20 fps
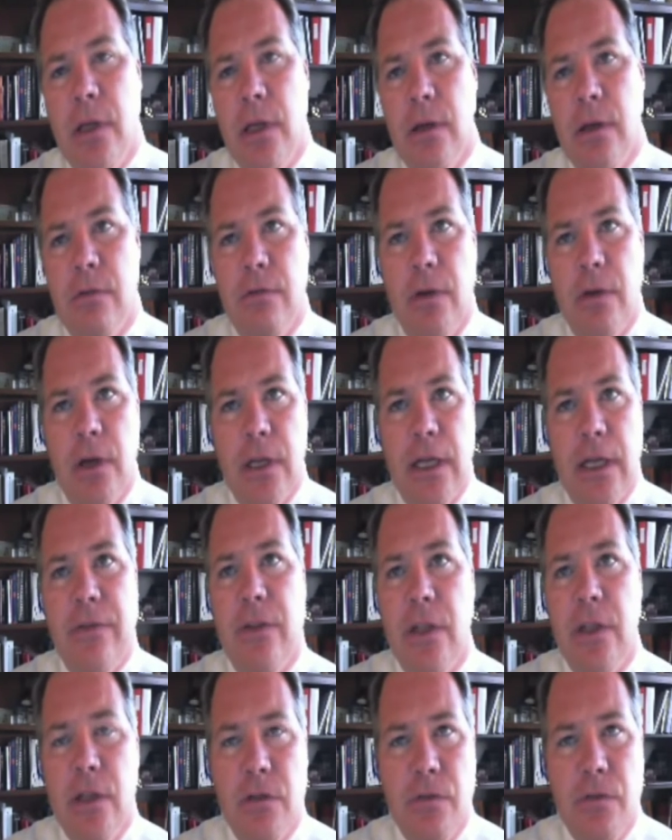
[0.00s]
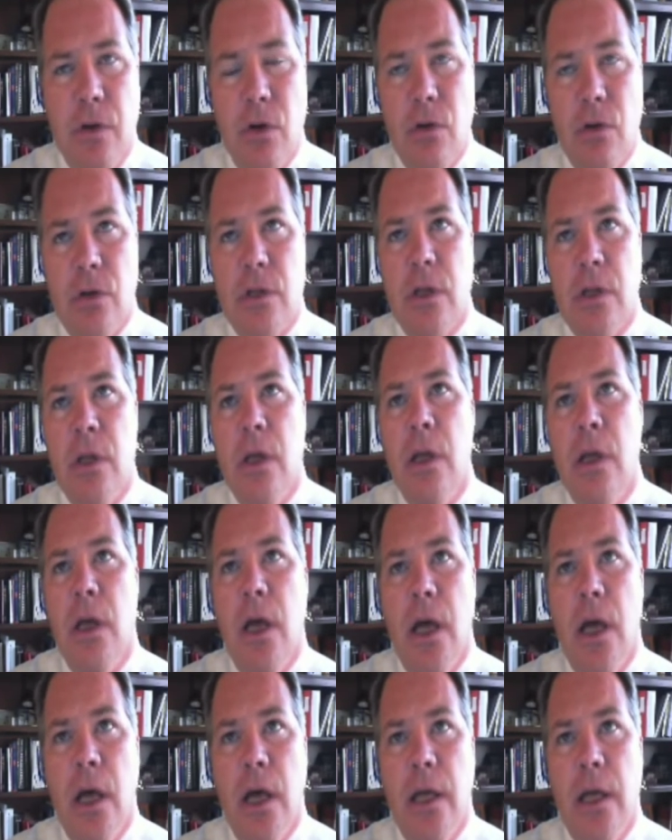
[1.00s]
if uh, giving these folks
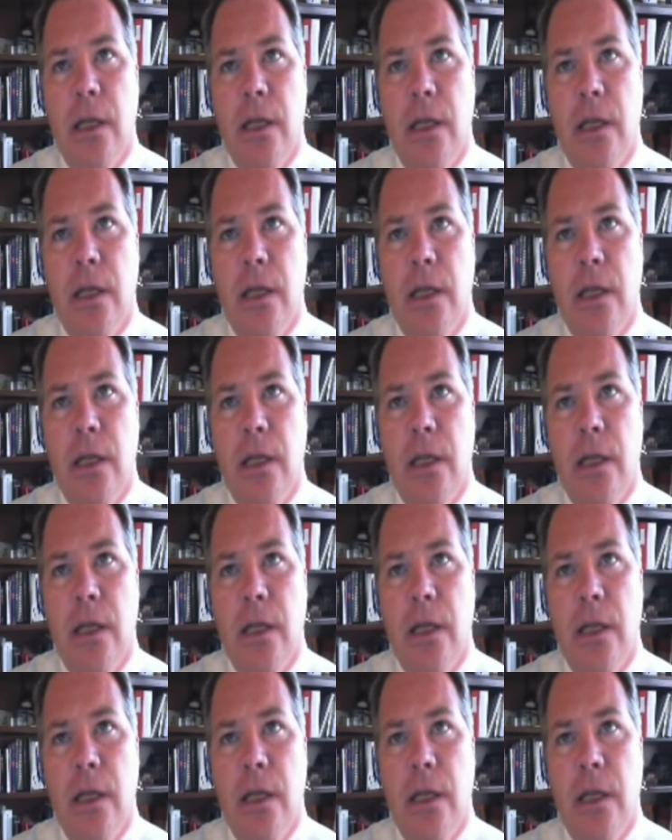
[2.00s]
uh,